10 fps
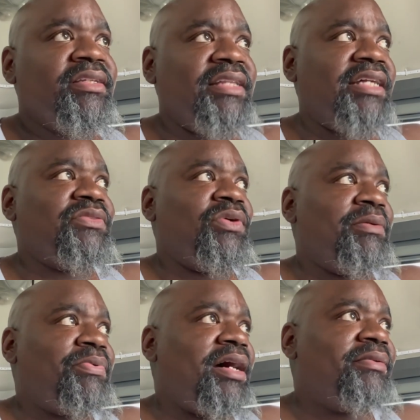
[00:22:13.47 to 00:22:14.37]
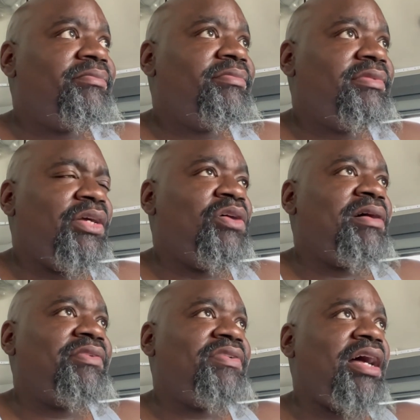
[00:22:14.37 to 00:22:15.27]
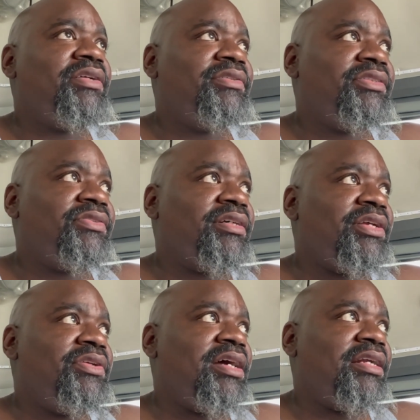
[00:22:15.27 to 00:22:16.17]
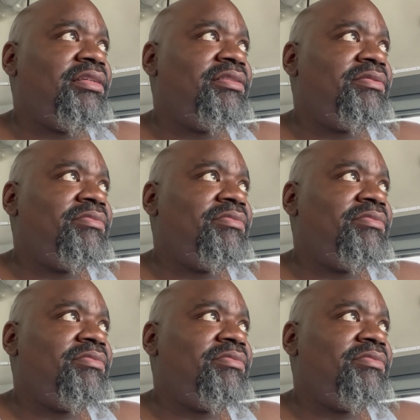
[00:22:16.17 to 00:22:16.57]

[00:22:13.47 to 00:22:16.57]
That's the only problem. They go by the value of your truck, and you gotta